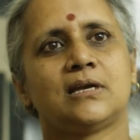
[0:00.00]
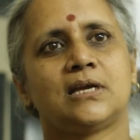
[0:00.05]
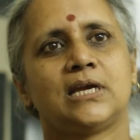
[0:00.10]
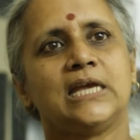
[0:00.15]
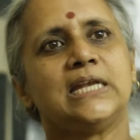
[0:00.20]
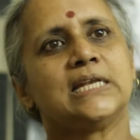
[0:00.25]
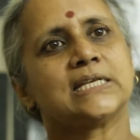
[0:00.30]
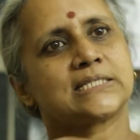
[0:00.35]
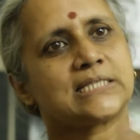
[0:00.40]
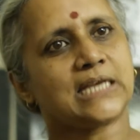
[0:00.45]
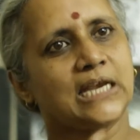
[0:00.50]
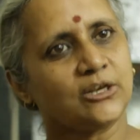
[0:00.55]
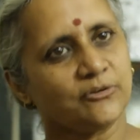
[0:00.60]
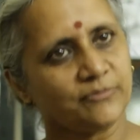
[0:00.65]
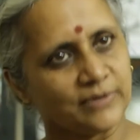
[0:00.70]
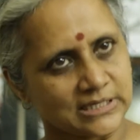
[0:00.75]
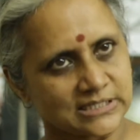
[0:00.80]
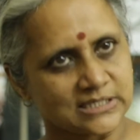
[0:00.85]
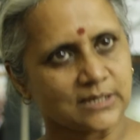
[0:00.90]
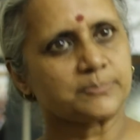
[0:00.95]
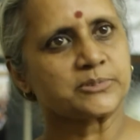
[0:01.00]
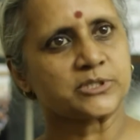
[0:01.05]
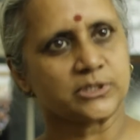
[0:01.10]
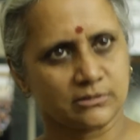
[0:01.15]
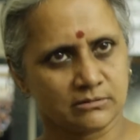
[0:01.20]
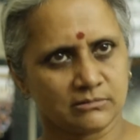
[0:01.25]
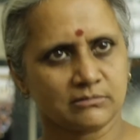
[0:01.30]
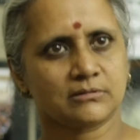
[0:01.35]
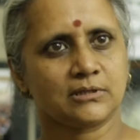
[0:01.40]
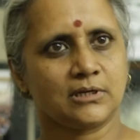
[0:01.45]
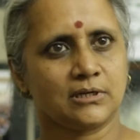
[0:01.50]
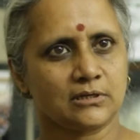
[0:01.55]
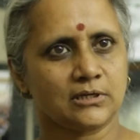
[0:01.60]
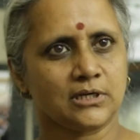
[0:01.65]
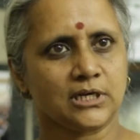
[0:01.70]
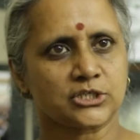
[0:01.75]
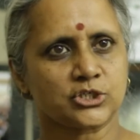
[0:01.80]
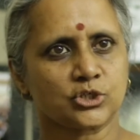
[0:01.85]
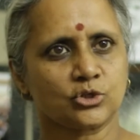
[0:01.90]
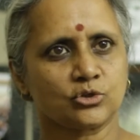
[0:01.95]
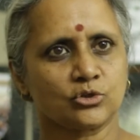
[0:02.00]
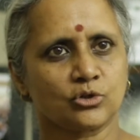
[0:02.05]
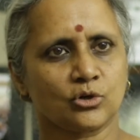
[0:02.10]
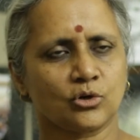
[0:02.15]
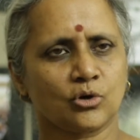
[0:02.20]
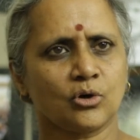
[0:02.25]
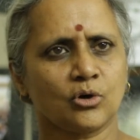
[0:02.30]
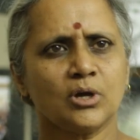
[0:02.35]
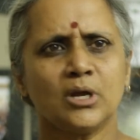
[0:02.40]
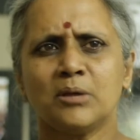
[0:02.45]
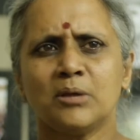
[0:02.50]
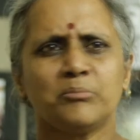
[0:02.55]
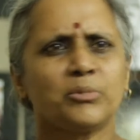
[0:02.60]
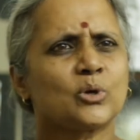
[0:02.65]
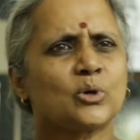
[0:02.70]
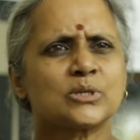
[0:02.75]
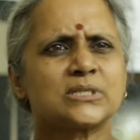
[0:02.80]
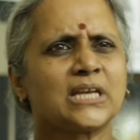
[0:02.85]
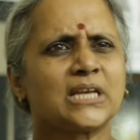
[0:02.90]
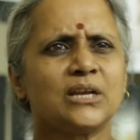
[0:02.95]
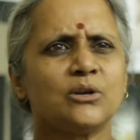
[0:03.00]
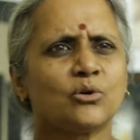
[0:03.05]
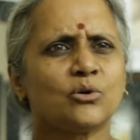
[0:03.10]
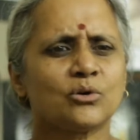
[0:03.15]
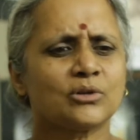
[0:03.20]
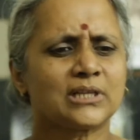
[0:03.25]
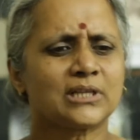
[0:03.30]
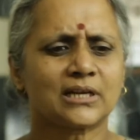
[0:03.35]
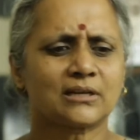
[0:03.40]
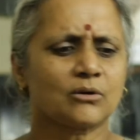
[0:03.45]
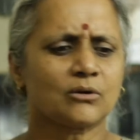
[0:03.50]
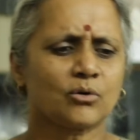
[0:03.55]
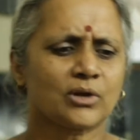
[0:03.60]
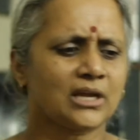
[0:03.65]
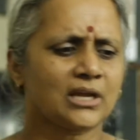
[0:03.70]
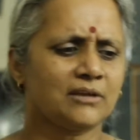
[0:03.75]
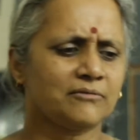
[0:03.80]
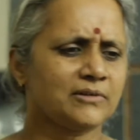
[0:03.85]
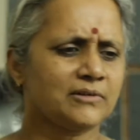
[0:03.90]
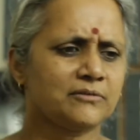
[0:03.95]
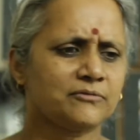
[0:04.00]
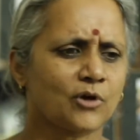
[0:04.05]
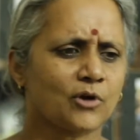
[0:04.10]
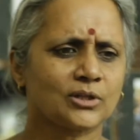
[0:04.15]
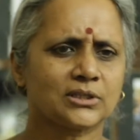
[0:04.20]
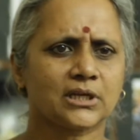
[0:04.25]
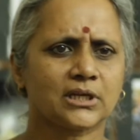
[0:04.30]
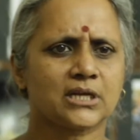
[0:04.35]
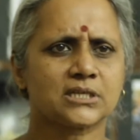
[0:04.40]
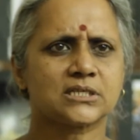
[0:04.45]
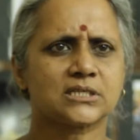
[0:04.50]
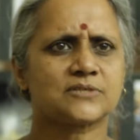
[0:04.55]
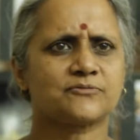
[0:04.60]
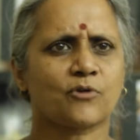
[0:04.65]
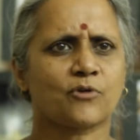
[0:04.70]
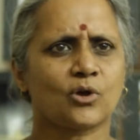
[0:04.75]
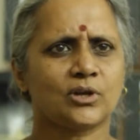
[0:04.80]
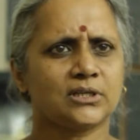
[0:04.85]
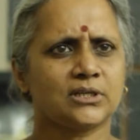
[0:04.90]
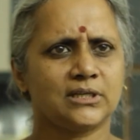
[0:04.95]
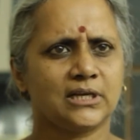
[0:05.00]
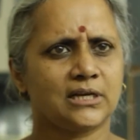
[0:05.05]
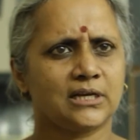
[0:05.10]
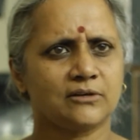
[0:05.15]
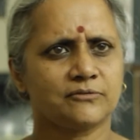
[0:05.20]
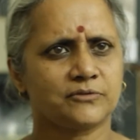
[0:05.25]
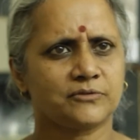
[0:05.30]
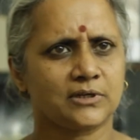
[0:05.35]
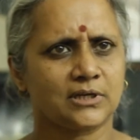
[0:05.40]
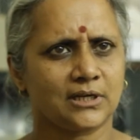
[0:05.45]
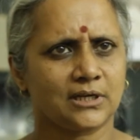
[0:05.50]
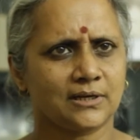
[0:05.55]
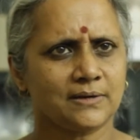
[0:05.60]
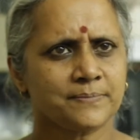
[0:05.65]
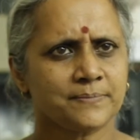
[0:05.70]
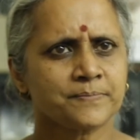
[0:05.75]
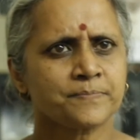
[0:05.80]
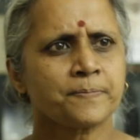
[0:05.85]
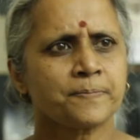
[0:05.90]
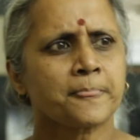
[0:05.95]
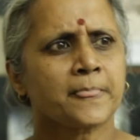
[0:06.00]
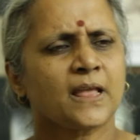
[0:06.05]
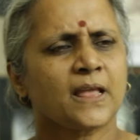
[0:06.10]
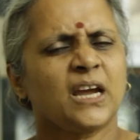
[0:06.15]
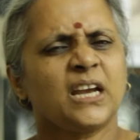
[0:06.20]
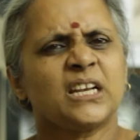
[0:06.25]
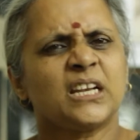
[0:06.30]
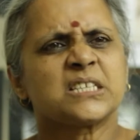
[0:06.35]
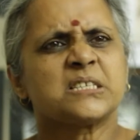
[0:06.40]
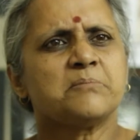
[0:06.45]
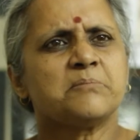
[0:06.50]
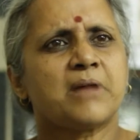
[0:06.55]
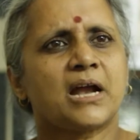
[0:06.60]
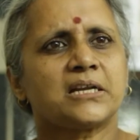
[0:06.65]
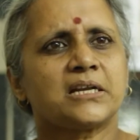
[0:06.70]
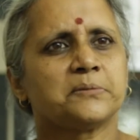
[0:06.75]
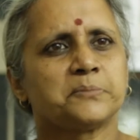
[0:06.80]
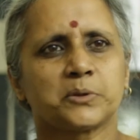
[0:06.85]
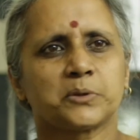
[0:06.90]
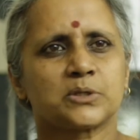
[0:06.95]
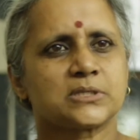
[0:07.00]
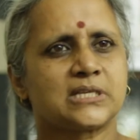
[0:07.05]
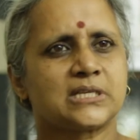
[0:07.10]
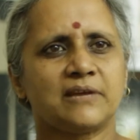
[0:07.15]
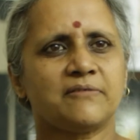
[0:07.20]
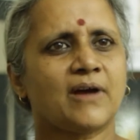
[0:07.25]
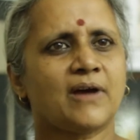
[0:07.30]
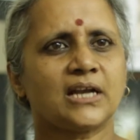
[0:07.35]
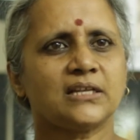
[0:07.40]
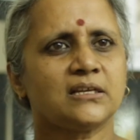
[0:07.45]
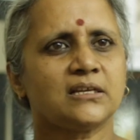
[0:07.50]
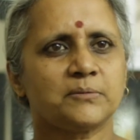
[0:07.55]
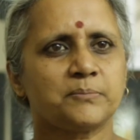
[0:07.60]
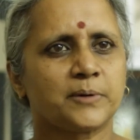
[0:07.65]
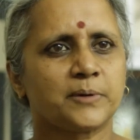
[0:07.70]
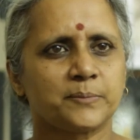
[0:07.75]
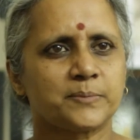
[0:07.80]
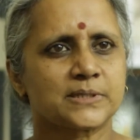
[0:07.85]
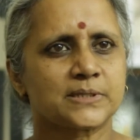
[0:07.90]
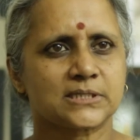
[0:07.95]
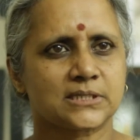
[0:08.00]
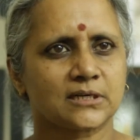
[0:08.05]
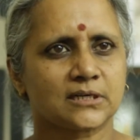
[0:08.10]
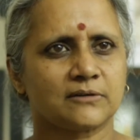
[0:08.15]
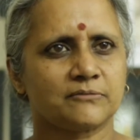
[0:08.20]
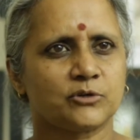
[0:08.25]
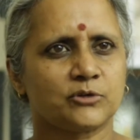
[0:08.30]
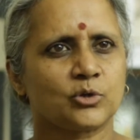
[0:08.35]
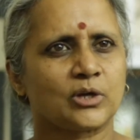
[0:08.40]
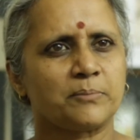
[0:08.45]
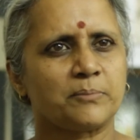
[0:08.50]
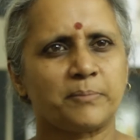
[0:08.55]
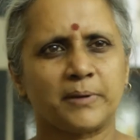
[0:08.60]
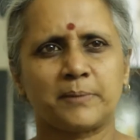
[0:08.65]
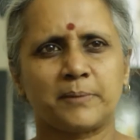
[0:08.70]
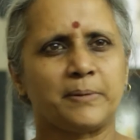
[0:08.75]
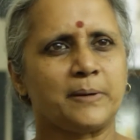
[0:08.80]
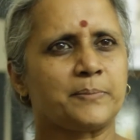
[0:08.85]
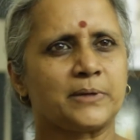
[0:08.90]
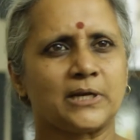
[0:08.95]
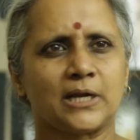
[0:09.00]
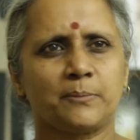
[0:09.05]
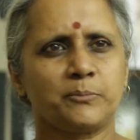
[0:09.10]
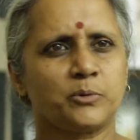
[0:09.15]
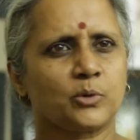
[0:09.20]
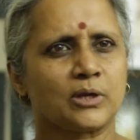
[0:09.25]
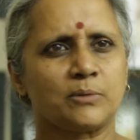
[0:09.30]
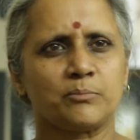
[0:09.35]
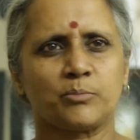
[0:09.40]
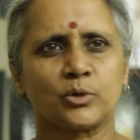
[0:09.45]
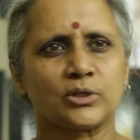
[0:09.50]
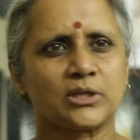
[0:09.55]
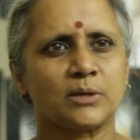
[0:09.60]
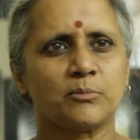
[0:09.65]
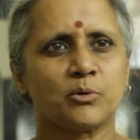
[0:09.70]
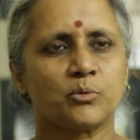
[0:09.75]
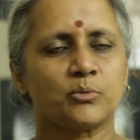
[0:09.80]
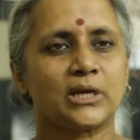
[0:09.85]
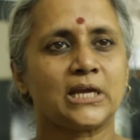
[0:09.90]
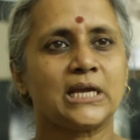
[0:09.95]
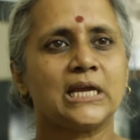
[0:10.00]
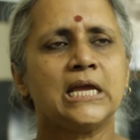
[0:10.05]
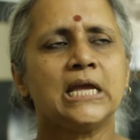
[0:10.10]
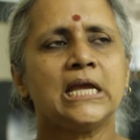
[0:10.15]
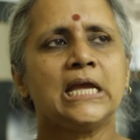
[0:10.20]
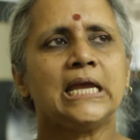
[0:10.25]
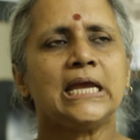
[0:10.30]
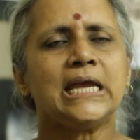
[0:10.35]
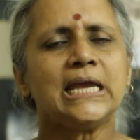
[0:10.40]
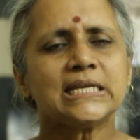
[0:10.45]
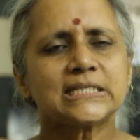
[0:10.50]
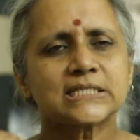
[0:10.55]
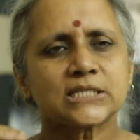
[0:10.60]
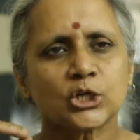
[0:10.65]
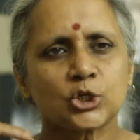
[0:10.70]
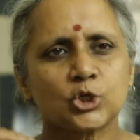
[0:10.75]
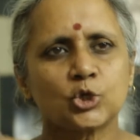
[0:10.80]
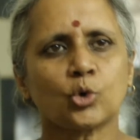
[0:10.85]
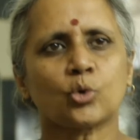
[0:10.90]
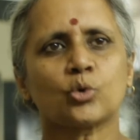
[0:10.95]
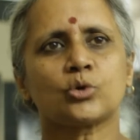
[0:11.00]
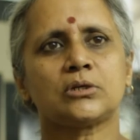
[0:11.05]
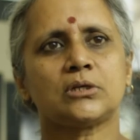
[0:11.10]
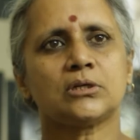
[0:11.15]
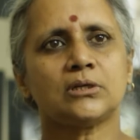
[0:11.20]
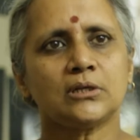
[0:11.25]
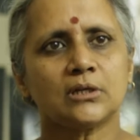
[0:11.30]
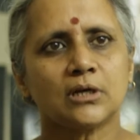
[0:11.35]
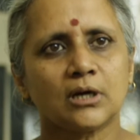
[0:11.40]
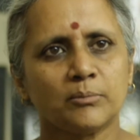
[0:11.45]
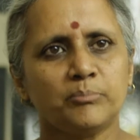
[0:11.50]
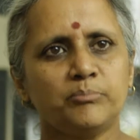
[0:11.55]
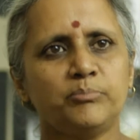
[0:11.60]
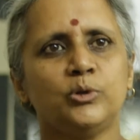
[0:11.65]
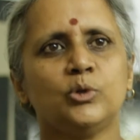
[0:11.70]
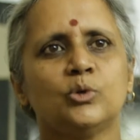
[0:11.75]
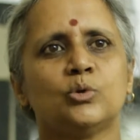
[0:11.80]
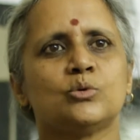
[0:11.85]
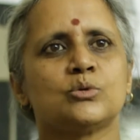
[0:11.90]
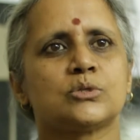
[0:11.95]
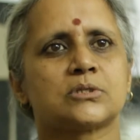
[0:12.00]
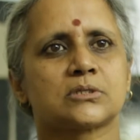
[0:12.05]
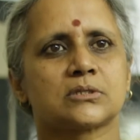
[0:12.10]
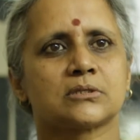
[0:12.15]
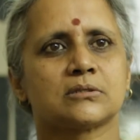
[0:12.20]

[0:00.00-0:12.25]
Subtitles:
in a state of exception in relation to the law, because they know that, okay, even if all the cases fall at the end of the day, it doesn't matter because they've had their purpose served. You can pick people up, you can put them away. It's a total abuse